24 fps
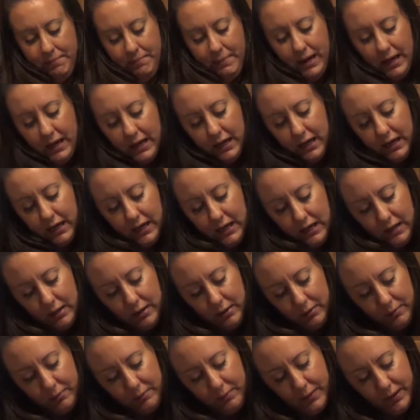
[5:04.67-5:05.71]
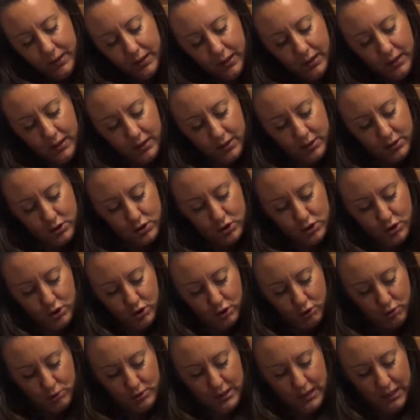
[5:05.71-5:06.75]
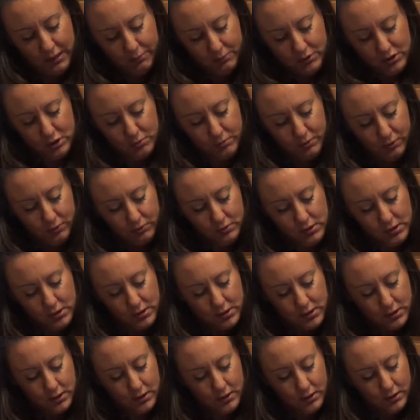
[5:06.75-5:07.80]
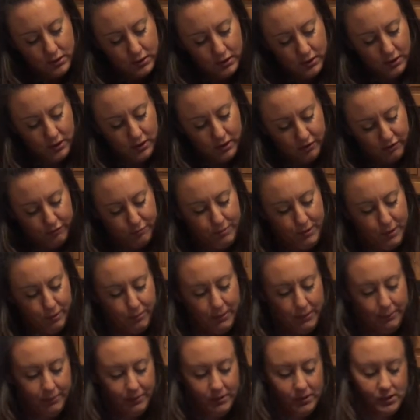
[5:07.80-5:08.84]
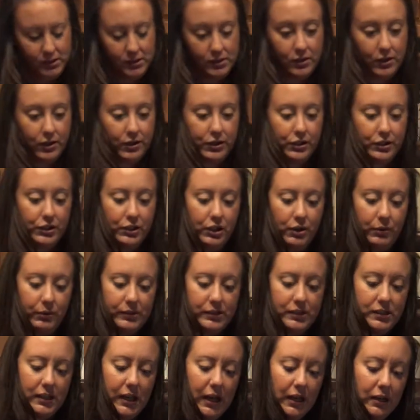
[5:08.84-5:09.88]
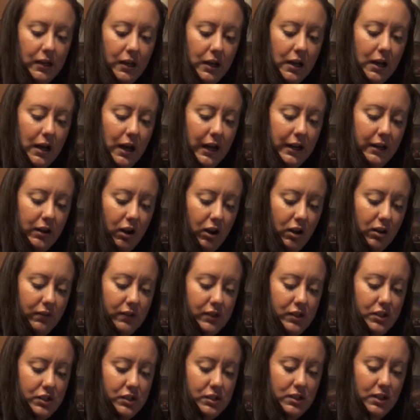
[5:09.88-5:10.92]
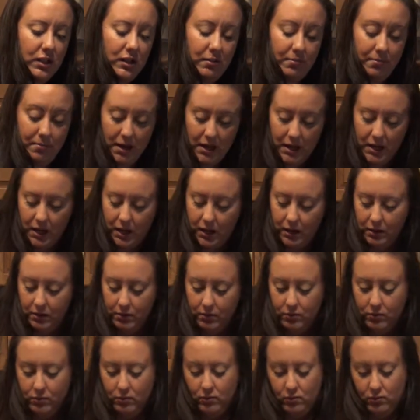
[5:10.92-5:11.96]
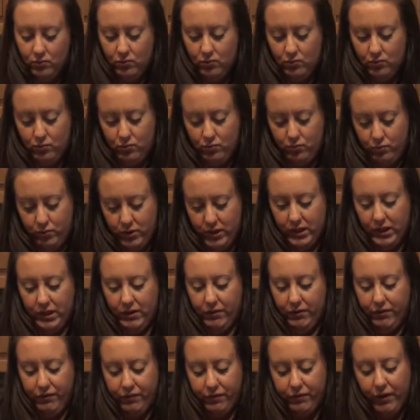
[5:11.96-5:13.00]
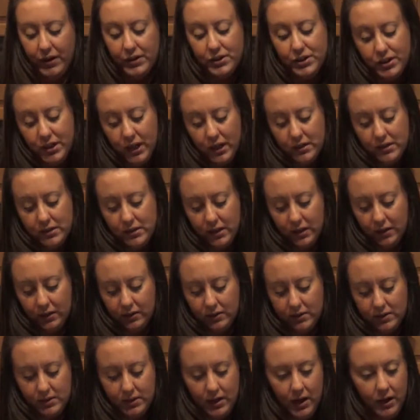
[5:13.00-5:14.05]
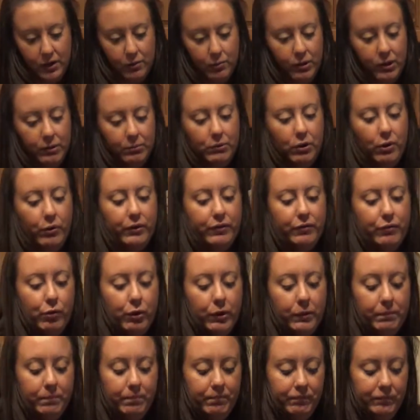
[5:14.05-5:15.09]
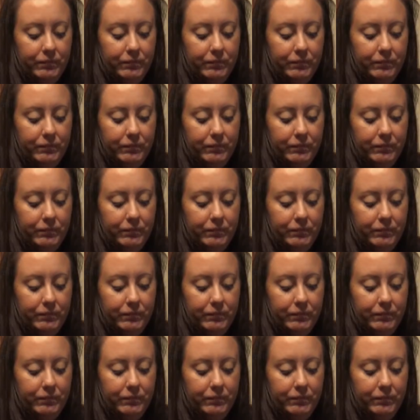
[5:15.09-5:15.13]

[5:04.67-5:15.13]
maybe 2 tablespoons of bell peppers are gonna go into that. And all of it's just gonna make it really fresh tasting is kind of what I'm going for.